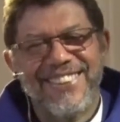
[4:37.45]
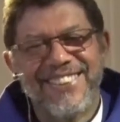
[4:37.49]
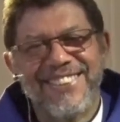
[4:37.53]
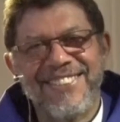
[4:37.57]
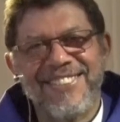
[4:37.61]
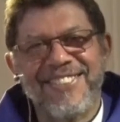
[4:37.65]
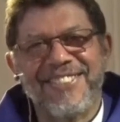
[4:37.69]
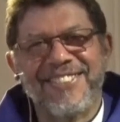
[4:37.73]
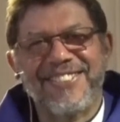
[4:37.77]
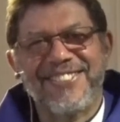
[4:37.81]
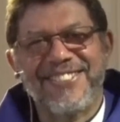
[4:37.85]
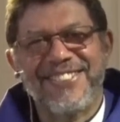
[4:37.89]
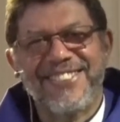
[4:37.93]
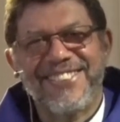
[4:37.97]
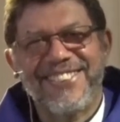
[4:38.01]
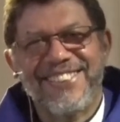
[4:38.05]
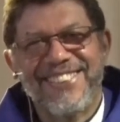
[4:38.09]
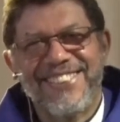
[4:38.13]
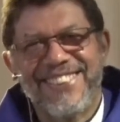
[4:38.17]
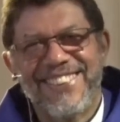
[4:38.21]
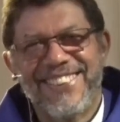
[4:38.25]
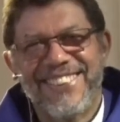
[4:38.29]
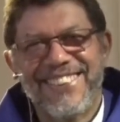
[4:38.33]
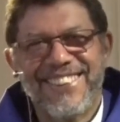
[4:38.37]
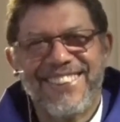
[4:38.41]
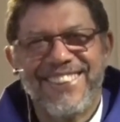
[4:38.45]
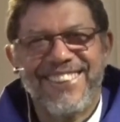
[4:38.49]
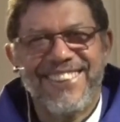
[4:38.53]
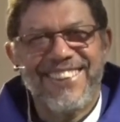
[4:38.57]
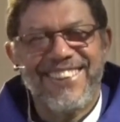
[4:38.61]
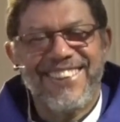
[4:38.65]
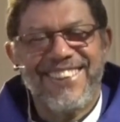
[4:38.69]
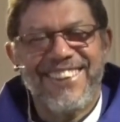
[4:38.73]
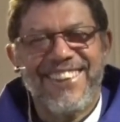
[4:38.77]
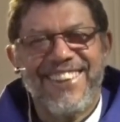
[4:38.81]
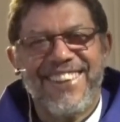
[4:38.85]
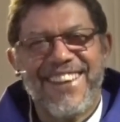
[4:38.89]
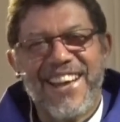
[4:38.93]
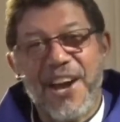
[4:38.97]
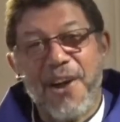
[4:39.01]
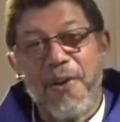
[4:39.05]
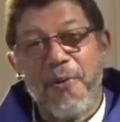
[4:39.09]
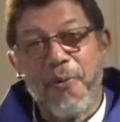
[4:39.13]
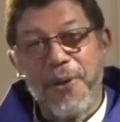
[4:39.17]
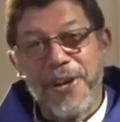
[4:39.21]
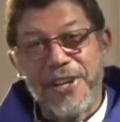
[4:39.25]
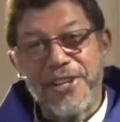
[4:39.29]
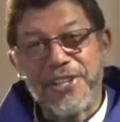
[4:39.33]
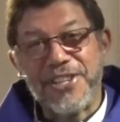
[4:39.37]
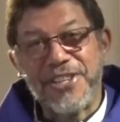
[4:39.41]
I
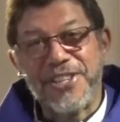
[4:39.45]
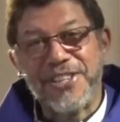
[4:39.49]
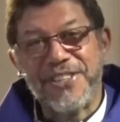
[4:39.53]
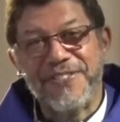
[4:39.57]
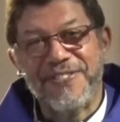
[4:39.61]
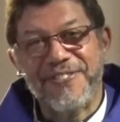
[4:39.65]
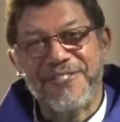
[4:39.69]
wish.